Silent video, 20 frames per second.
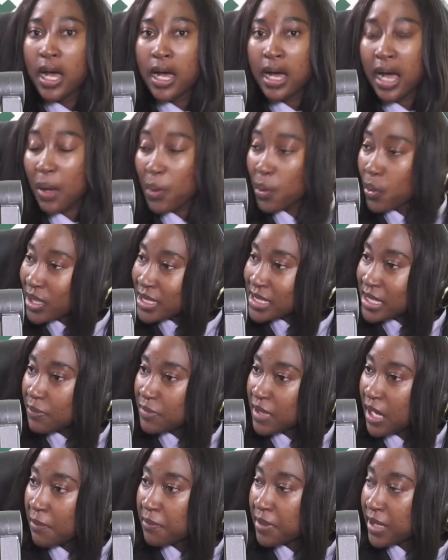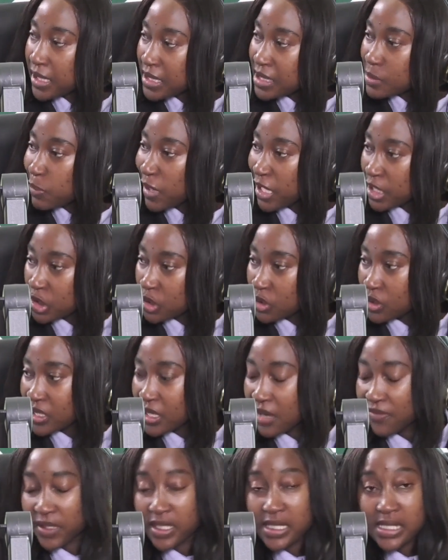Our WhatsApp number is
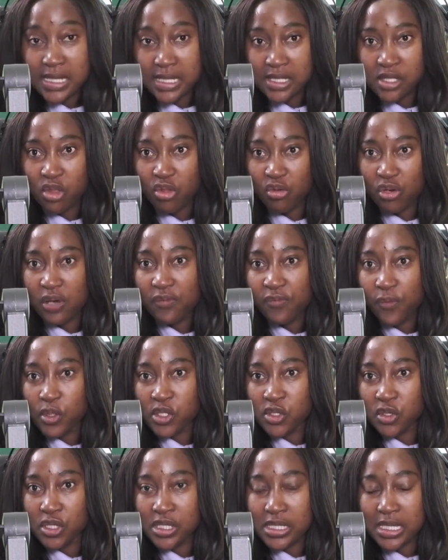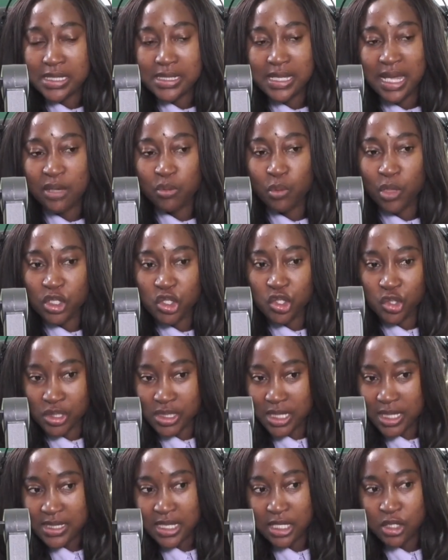+27 63 406
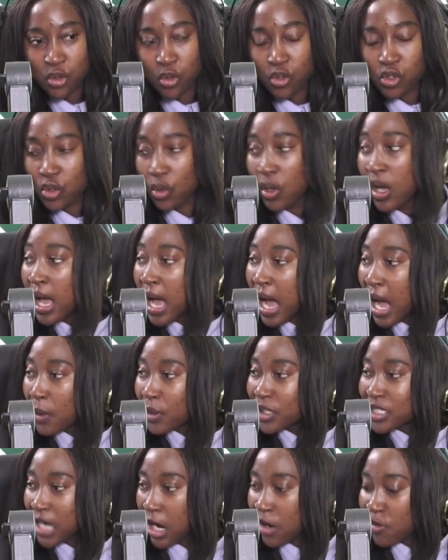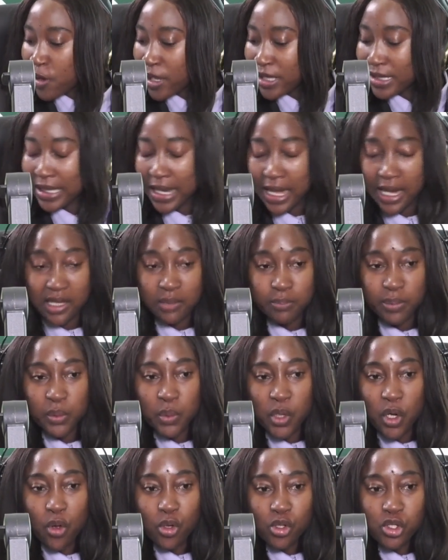9126. That's also our direct line, but
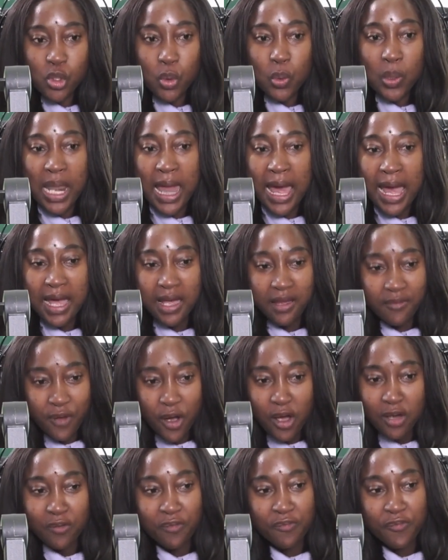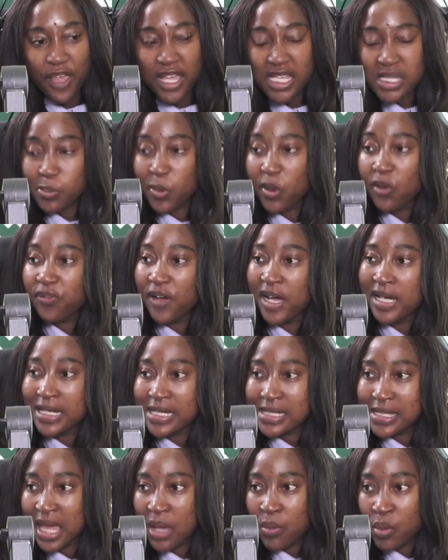we're also live on Facebook. Find
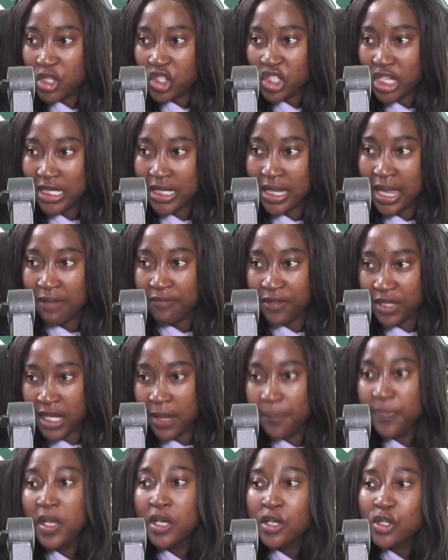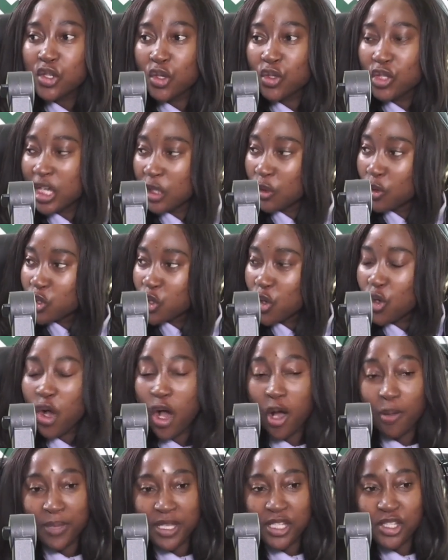us there. We are Channel Africa, so you can also
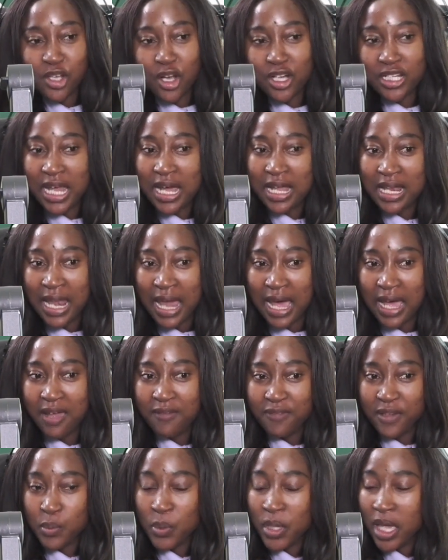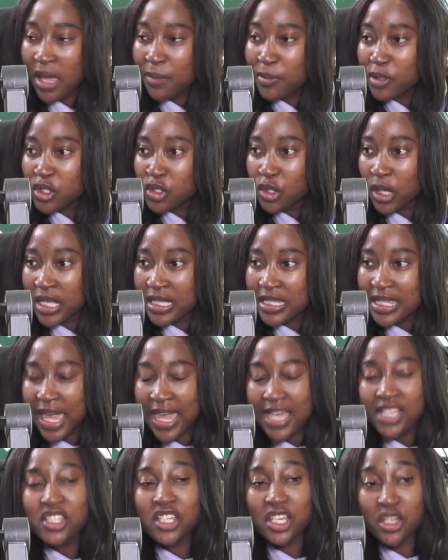comment on our live, and we're able to
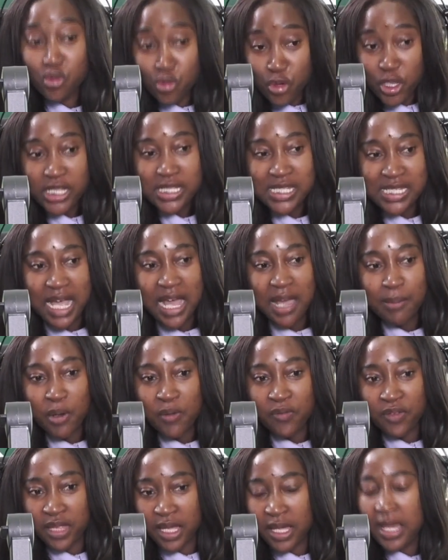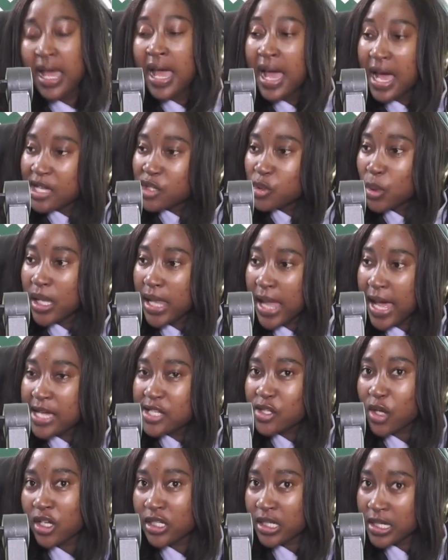engage in real time over there, as well
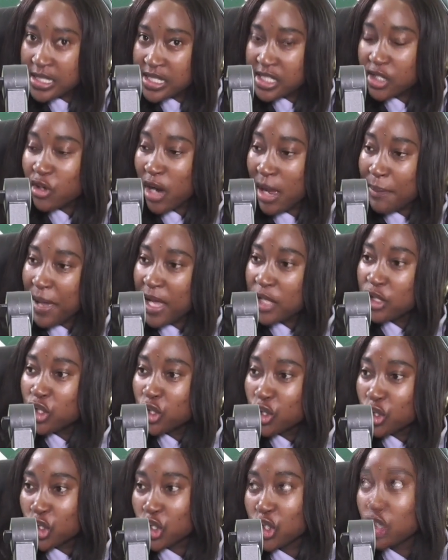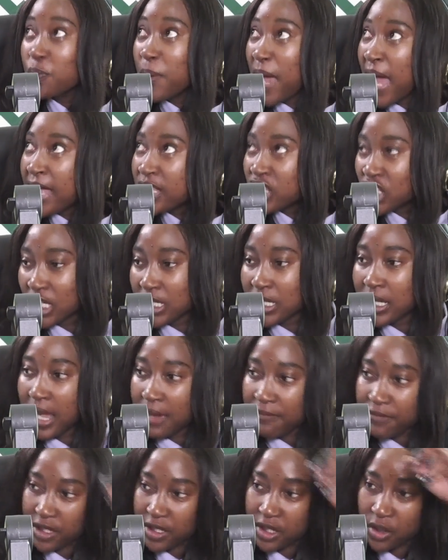as on Instagram and YouTube at Channel
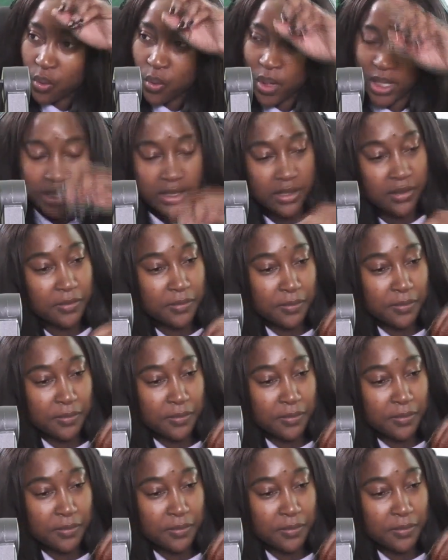Africa 1.